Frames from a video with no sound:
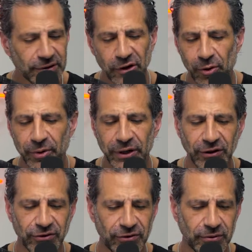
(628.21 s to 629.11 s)

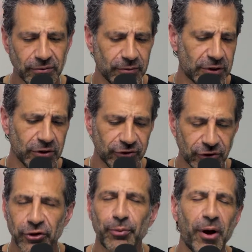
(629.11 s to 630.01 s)
Nobody's
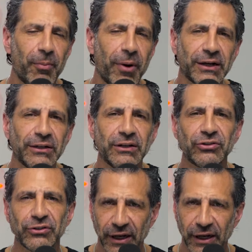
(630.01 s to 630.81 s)
concerned about my condition.